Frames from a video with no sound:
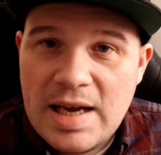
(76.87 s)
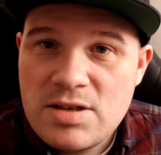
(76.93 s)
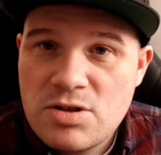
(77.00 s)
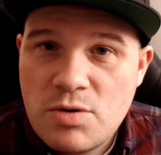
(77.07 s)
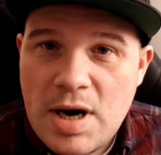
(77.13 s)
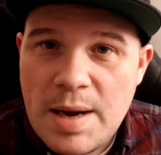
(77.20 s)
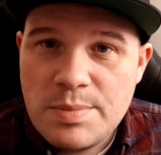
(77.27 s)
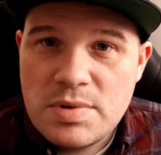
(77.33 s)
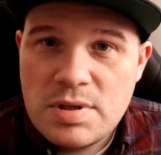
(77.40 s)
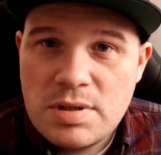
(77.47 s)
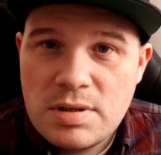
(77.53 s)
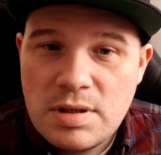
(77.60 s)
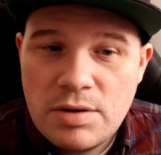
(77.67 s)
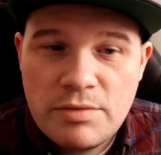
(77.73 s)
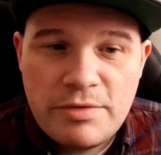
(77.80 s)
get
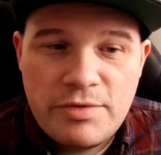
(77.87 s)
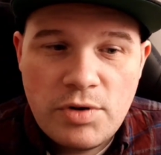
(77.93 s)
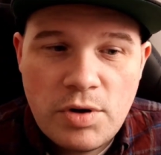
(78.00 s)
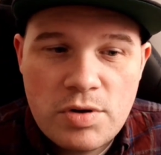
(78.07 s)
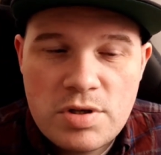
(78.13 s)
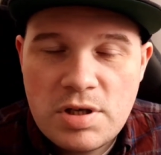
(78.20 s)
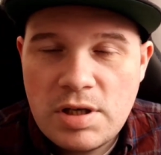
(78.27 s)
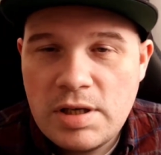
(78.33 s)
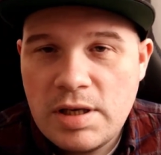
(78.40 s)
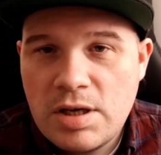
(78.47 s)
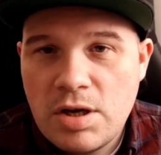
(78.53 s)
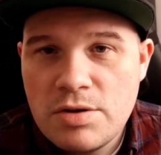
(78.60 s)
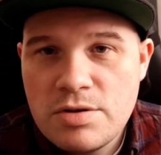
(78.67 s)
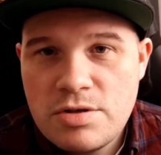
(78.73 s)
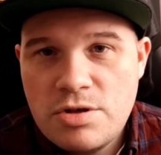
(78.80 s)
scrapped, and
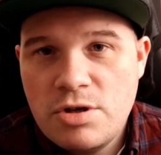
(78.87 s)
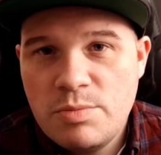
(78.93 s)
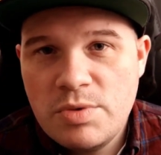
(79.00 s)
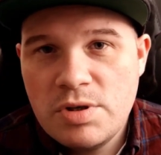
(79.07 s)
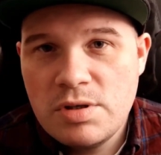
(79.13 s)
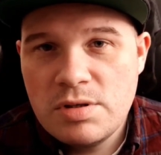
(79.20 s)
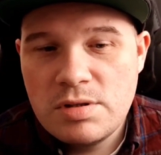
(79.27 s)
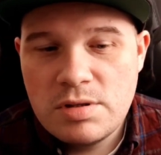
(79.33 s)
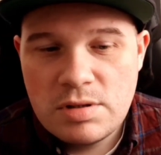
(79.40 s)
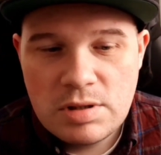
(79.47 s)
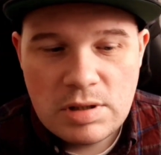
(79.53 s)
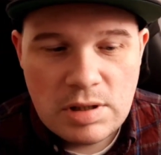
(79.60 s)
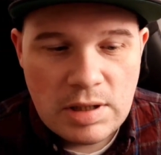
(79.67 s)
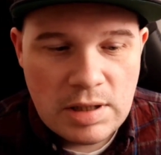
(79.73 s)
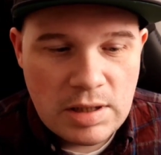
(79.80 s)
unfortunately,
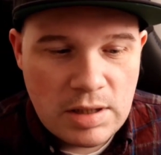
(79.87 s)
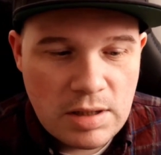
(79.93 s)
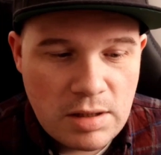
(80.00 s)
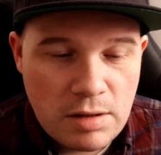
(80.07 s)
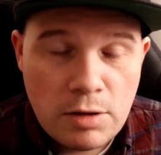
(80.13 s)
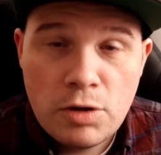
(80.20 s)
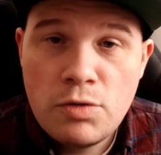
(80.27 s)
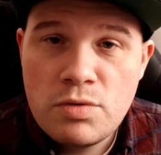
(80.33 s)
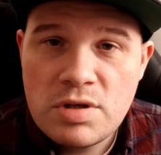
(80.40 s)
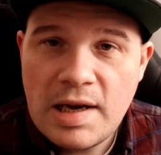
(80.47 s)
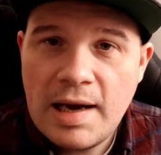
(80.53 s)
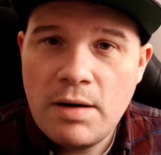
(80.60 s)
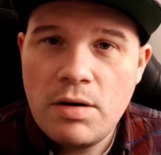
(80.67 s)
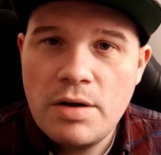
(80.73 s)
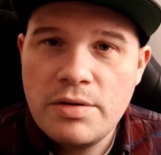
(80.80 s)
consumers uh,
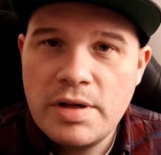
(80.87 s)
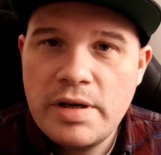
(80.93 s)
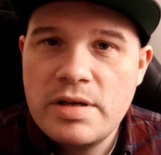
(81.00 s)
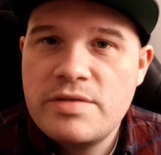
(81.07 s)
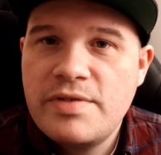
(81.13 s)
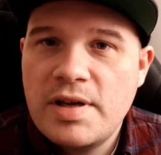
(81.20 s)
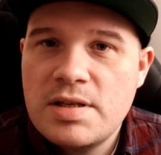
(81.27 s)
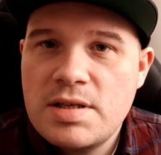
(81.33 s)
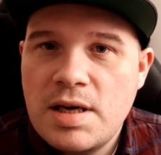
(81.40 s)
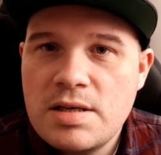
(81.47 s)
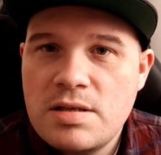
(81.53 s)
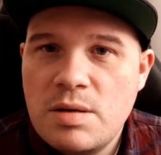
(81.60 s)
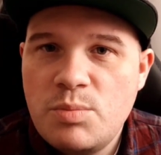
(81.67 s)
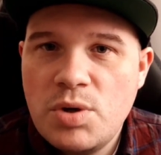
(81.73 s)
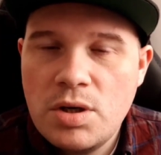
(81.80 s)
lose out on these
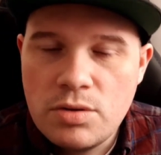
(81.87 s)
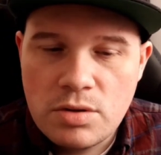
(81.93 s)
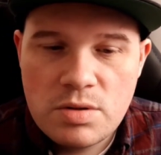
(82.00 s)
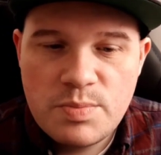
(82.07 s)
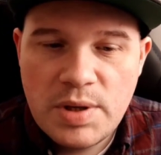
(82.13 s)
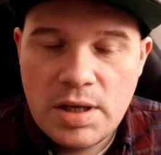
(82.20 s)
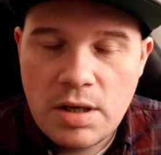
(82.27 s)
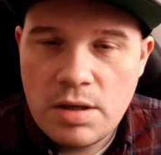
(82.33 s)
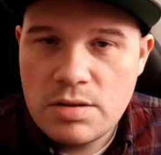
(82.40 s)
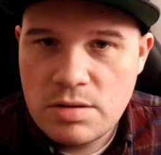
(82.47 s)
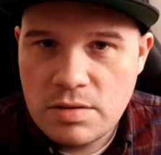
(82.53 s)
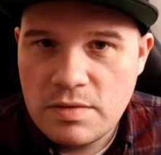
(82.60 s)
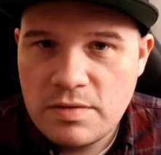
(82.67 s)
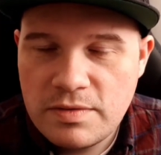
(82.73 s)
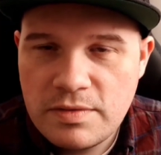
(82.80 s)
fantastic products
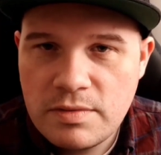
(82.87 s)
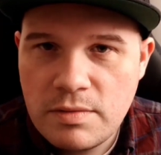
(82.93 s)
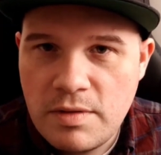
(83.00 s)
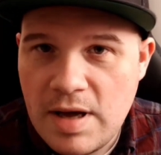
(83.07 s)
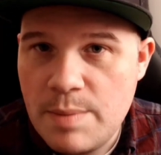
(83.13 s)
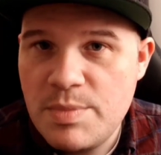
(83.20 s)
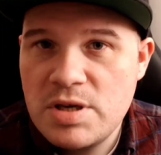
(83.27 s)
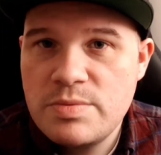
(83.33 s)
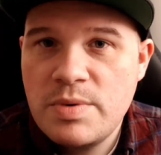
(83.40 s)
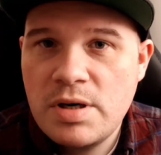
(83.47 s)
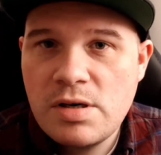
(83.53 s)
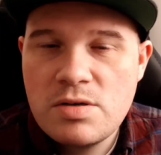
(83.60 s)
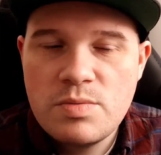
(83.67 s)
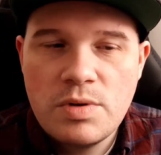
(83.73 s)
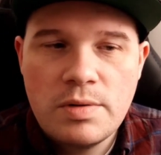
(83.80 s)
because of that
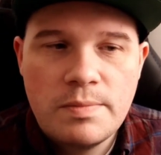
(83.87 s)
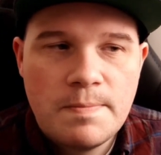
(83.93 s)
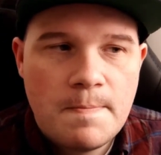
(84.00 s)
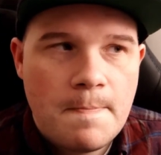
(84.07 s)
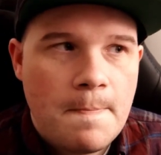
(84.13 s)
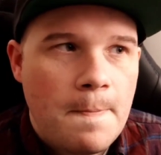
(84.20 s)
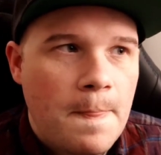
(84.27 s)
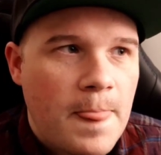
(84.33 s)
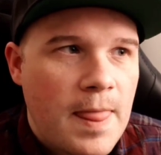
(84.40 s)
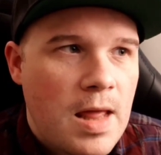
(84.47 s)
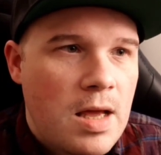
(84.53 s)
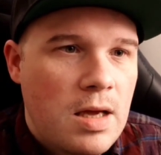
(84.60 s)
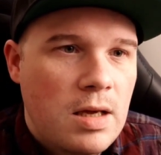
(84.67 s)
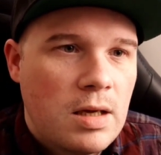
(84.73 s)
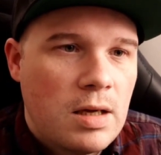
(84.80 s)
mismanagement.
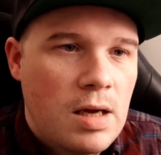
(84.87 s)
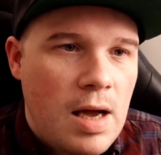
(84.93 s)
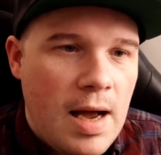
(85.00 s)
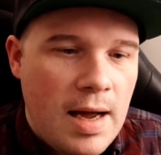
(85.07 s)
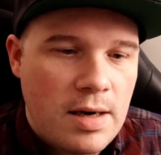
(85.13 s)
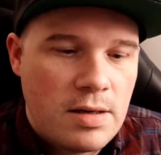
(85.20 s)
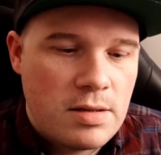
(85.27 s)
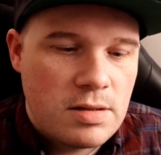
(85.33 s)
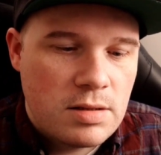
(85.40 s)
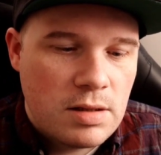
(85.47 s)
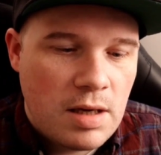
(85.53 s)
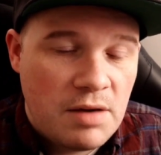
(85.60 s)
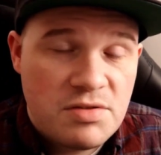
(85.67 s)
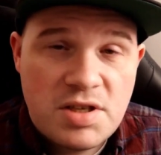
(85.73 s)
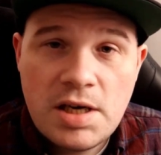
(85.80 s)
And
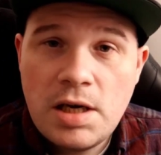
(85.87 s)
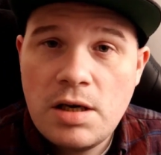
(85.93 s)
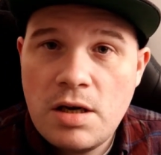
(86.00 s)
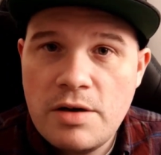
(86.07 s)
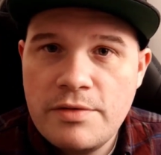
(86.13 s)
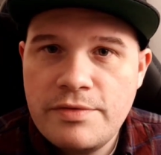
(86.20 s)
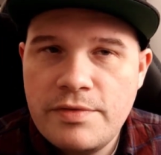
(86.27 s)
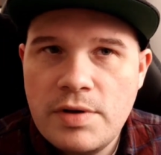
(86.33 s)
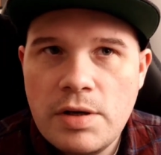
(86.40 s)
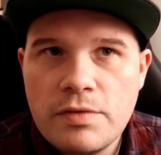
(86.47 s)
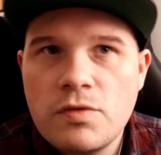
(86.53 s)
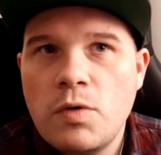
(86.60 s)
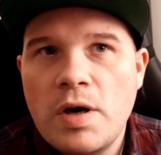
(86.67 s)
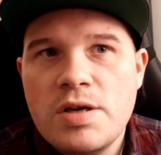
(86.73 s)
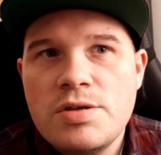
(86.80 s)
I've seen a lot of,
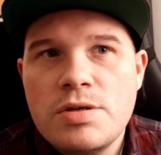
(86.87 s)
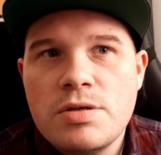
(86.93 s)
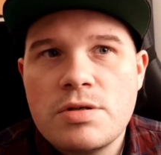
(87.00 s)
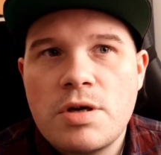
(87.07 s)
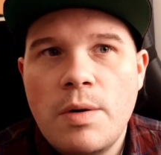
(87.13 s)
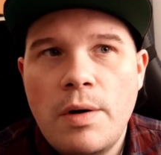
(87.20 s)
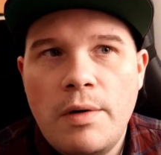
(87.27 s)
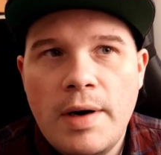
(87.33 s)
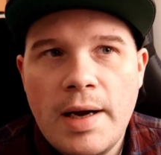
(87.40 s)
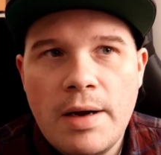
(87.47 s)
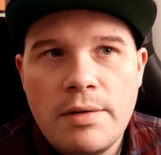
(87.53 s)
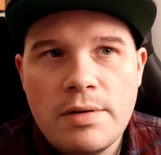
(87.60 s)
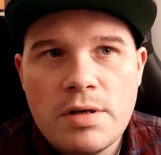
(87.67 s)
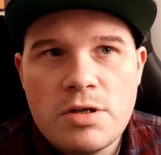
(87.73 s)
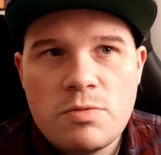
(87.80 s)
of questions going
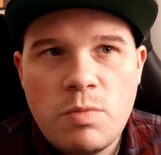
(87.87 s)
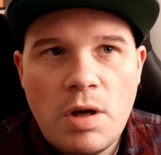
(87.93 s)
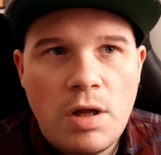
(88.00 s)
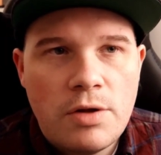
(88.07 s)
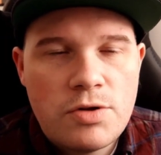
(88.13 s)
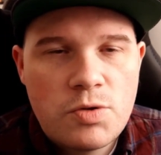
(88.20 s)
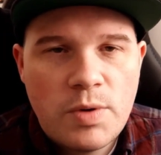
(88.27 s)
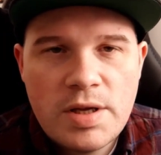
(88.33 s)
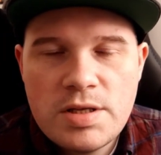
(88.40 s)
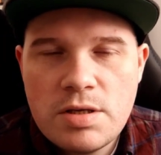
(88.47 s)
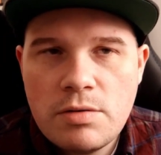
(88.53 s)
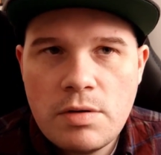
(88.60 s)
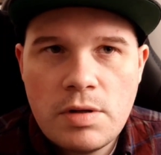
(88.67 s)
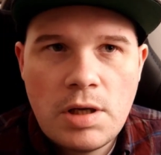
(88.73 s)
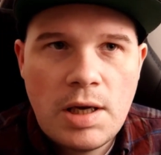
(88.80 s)
around as well on
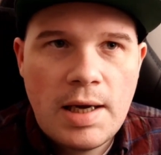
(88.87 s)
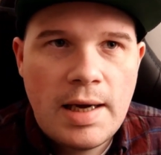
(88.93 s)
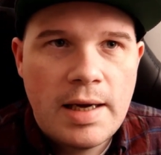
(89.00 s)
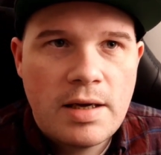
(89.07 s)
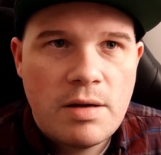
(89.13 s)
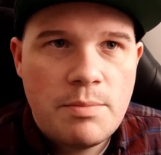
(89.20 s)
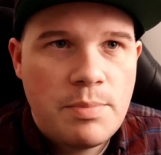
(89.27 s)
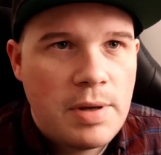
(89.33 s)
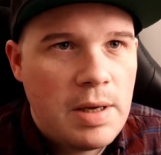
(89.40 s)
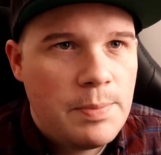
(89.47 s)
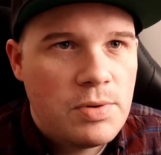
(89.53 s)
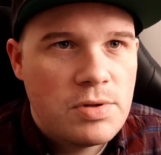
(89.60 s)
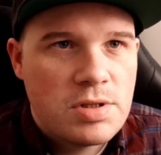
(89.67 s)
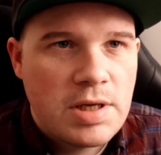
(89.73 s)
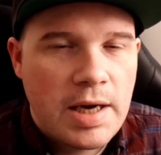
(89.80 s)
Twitter and the like, and
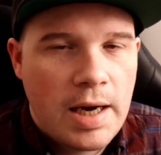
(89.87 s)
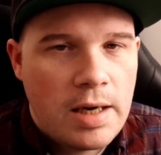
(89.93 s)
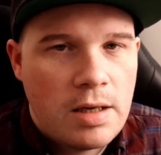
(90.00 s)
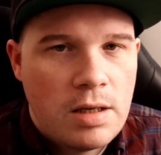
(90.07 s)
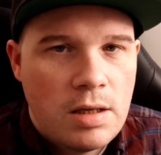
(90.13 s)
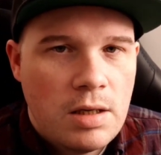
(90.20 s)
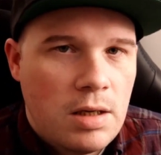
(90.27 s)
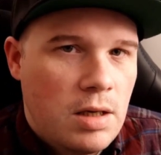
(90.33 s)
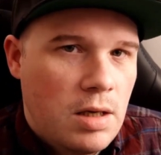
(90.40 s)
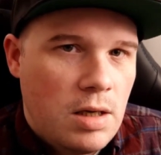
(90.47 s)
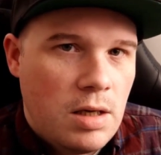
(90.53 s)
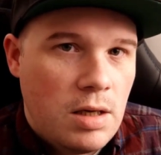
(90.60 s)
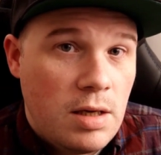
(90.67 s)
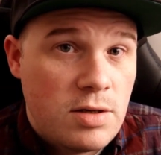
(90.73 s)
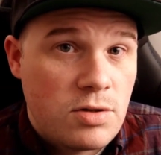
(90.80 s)
people saying,
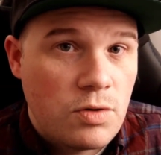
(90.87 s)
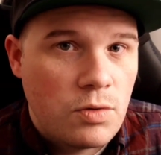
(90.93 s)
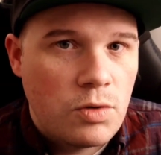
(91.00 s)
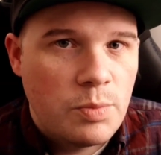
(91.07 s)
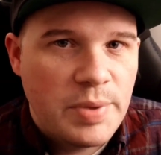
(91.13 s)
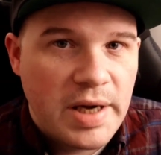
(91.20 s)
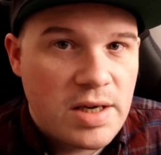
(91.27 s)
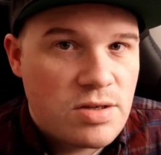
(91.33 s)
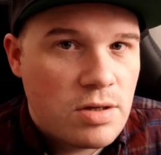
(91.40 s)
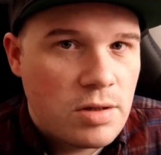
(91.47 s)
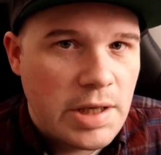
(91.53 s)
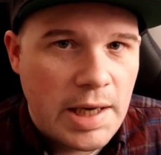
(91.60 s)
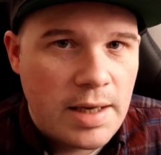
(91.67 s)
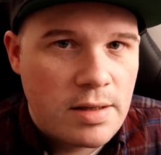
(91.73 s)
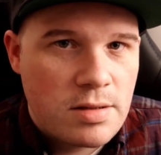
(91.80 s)
is Google
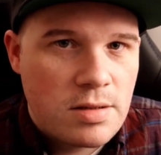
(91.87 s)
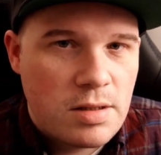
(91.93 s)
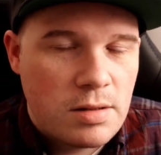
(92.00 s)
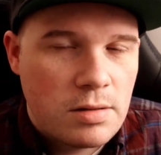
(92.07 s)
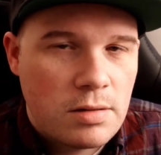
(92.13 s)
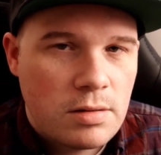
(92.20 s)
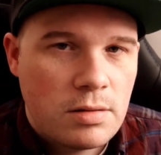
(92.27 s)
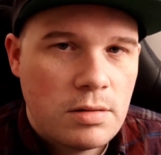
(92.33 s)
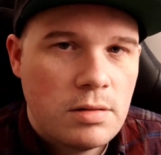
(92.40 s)
Pixel next?